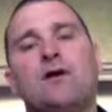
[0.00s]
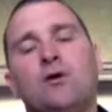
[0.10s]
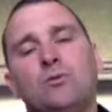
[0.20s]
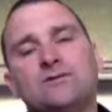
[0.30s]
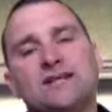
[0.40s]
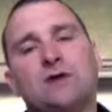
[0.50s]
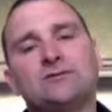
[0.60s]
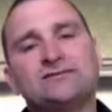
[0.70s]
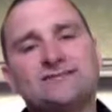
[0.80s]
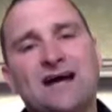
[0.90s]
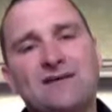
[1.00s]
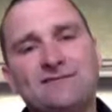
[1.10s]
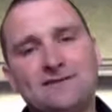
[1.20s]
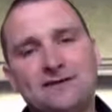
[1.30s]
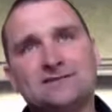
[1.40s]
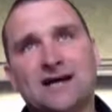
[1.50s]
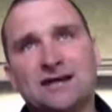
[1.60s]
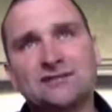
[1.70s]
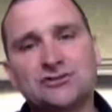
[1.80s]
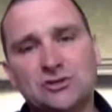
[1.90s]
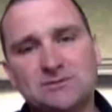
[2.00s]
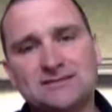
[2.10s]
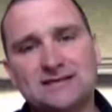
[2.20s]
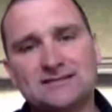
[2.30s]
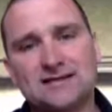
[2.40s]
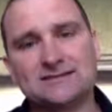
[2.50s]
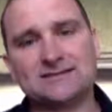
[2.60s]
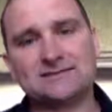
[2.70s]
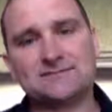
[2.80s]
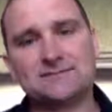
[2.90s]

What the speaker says: which allowed staff to add surplus assets